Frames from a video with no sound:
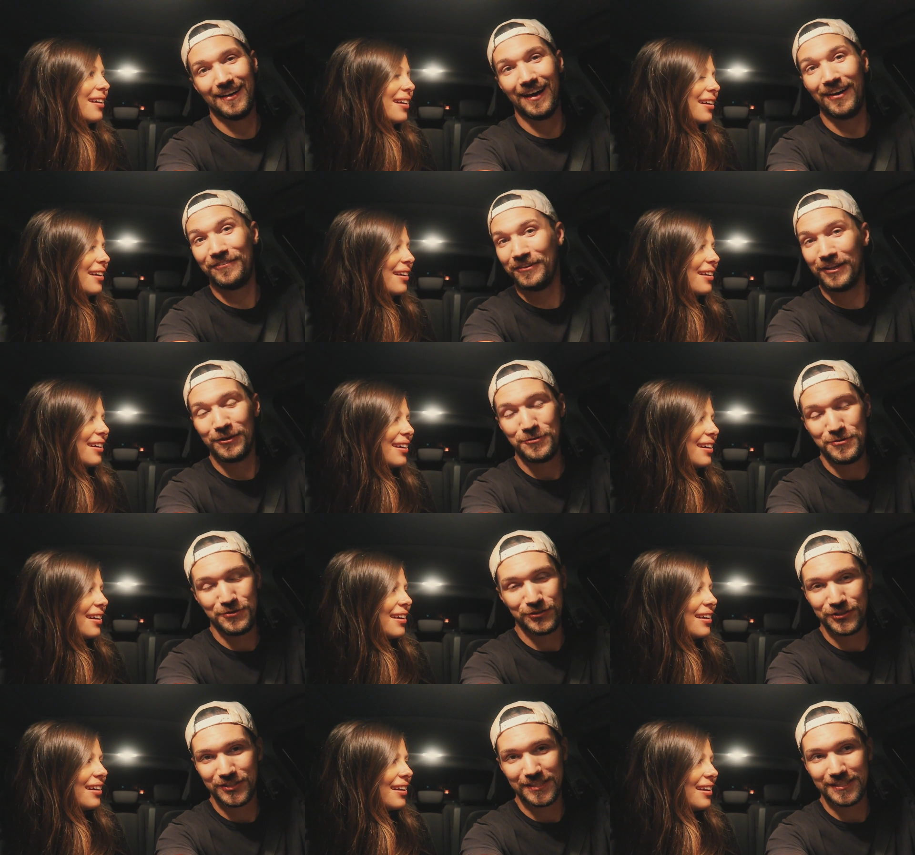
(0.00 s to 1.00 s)
Speaker 1: I feel like we
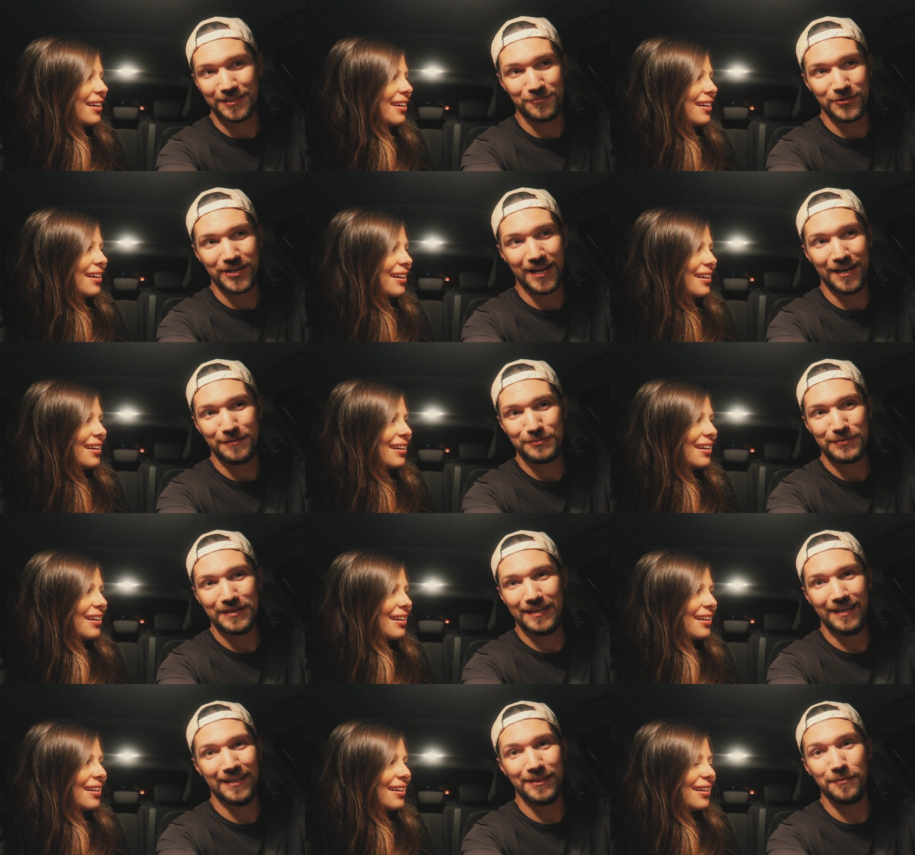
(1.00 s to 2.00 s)
were just at summer camp
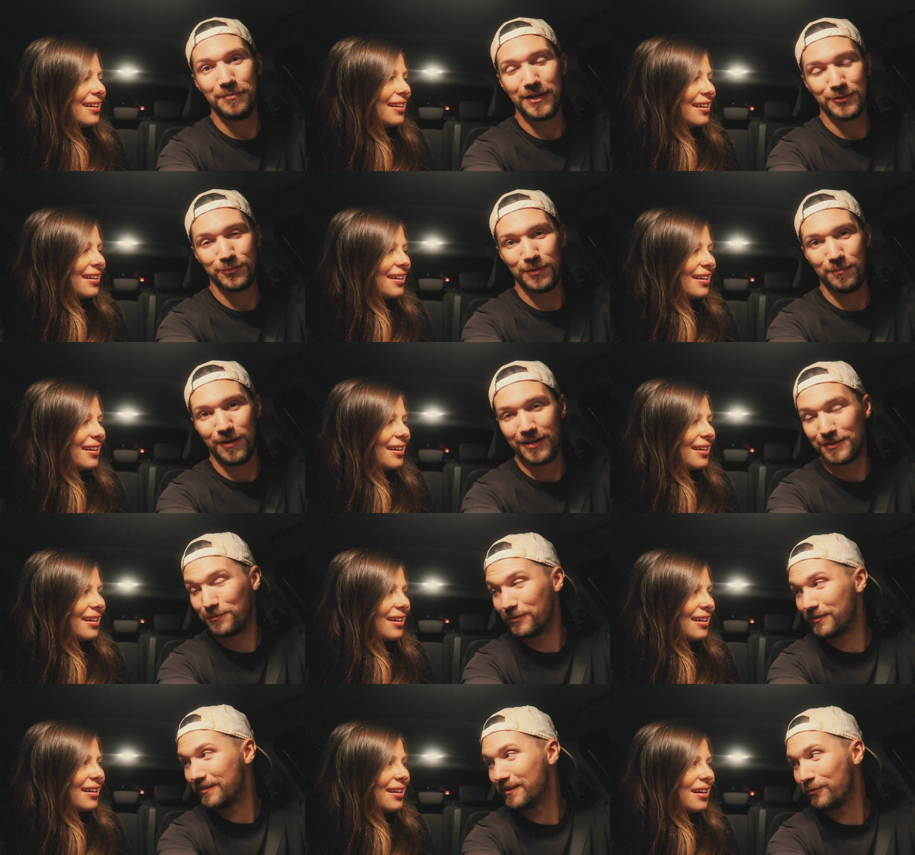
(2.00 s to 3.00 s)
in the best way
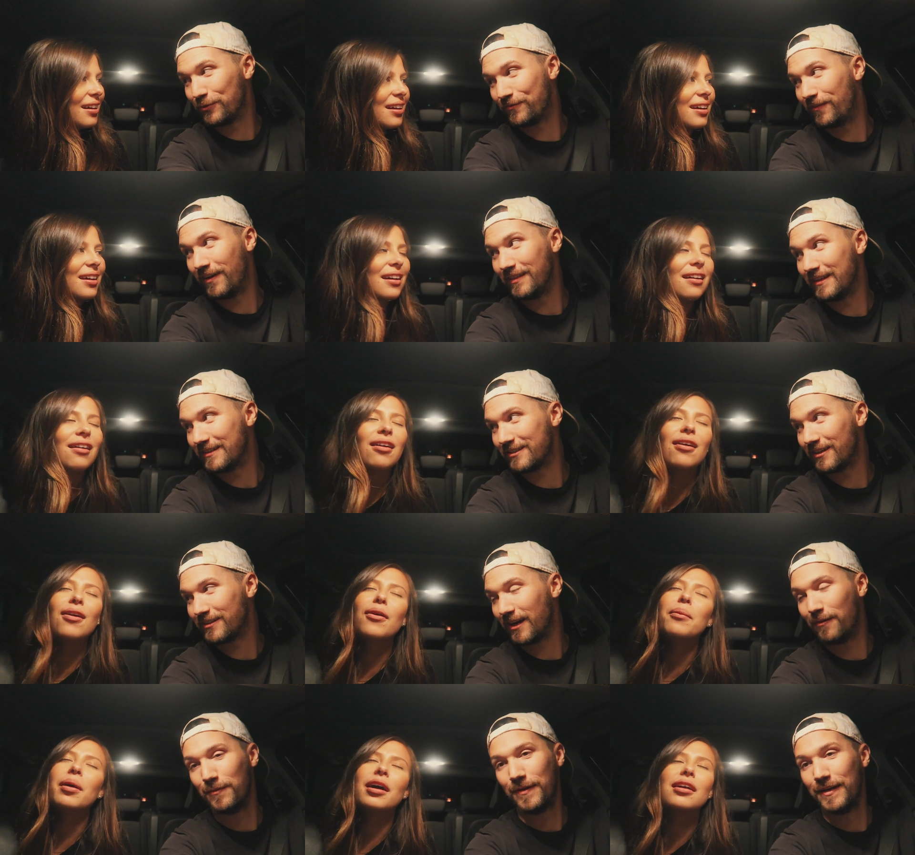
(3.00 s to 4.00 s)
possible. It was fun the entire
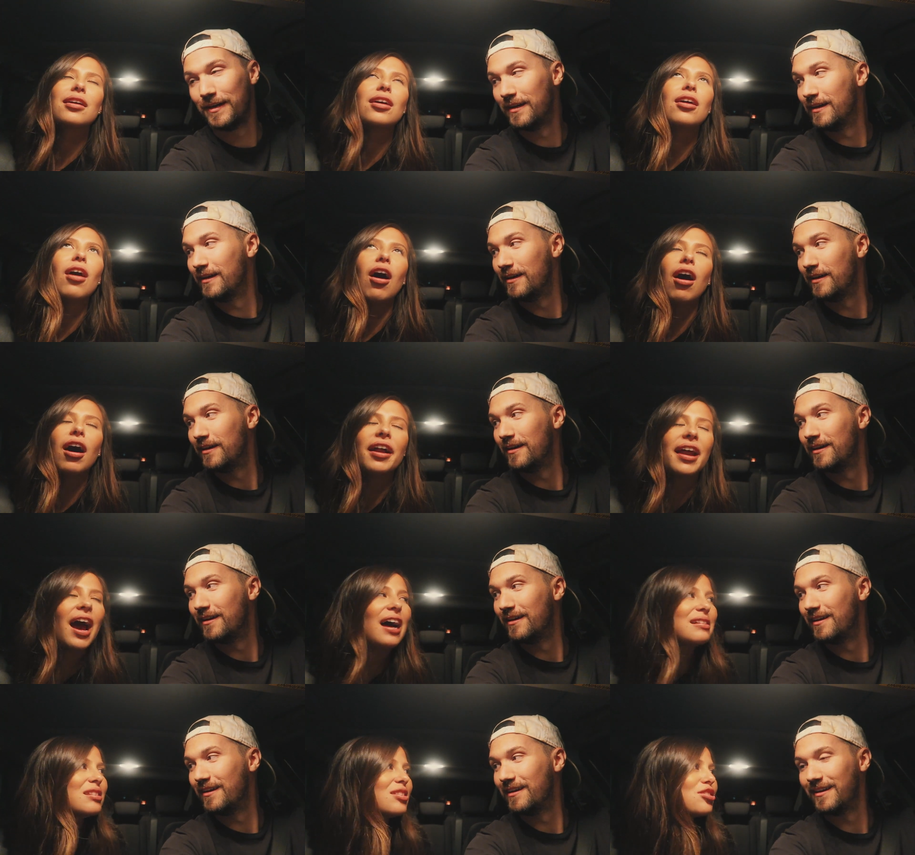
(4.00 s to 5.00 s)
oh time. Oh my
Speaker 2: God,
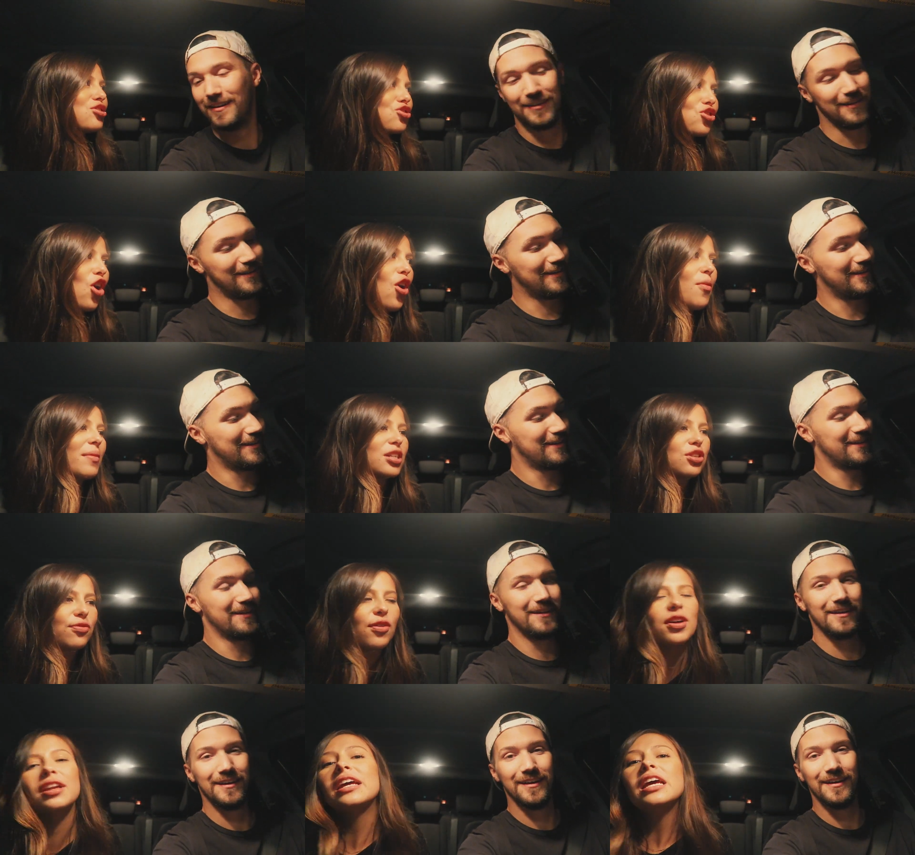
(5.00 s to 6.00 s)
I had so
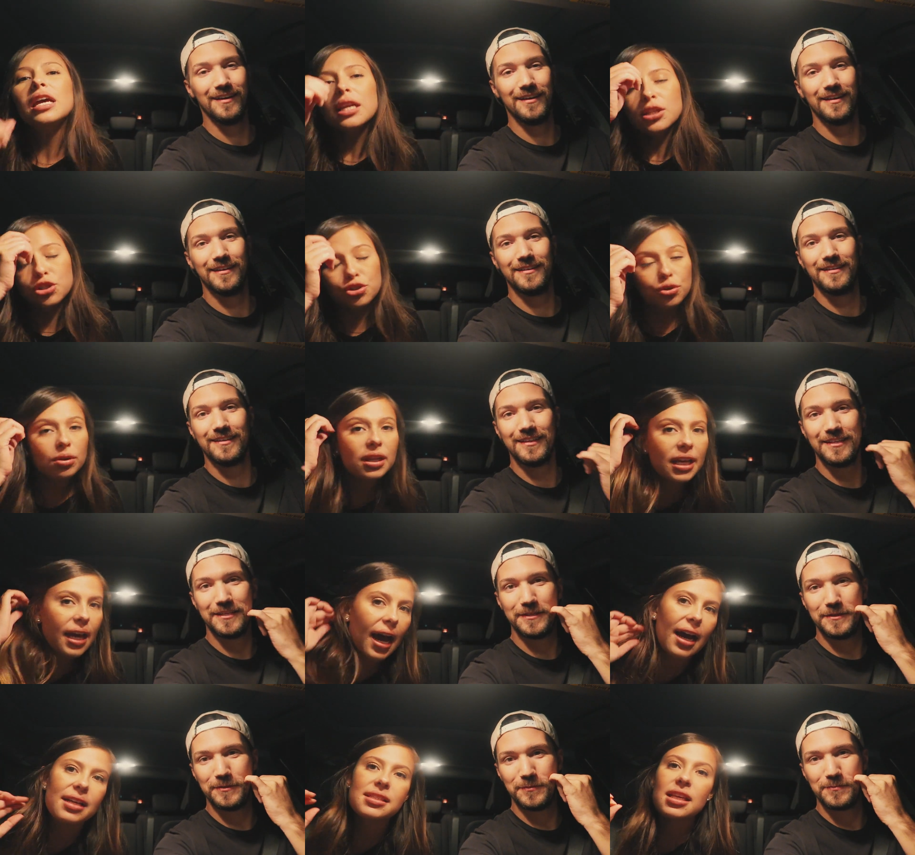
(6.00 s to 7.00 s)
much fun.
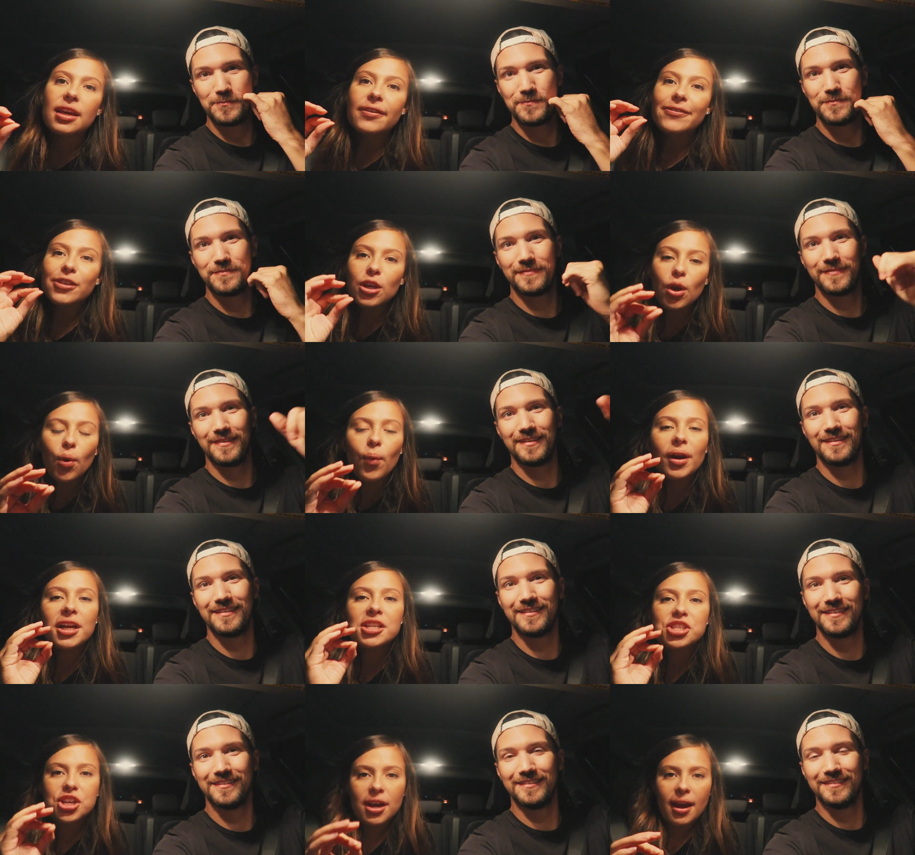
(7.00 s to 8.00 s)
Truly guys, if you
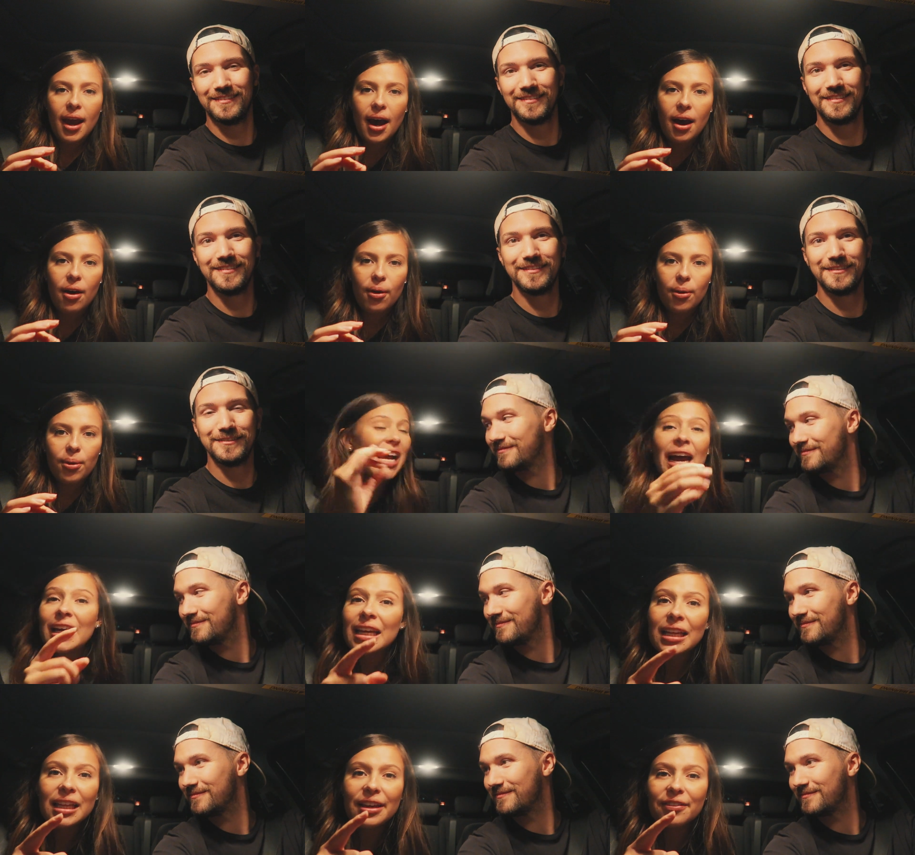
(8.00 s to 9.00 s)
wanna check out
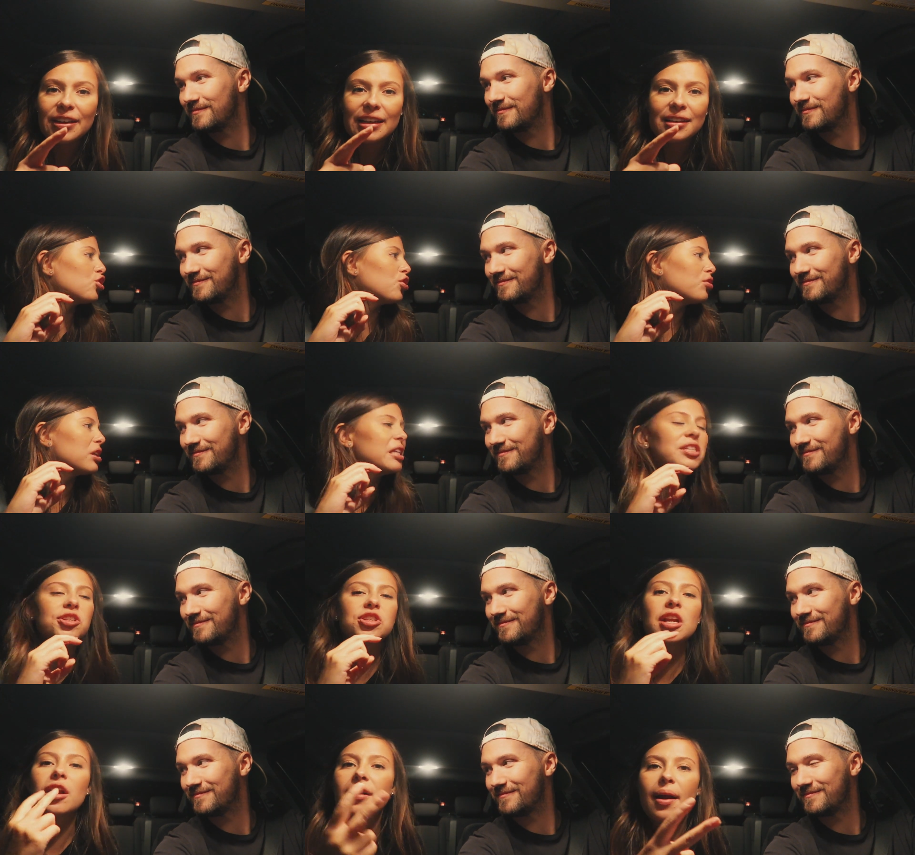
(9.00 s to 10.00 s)
Tiny Living, if you're
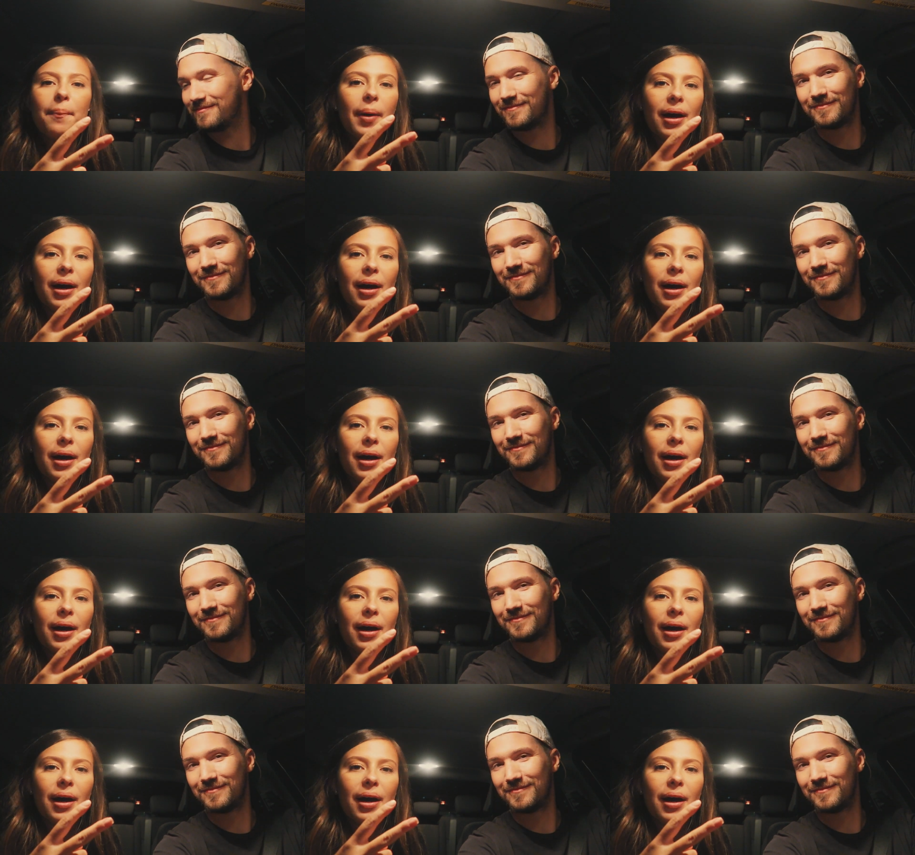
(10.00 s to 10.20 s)
interested in a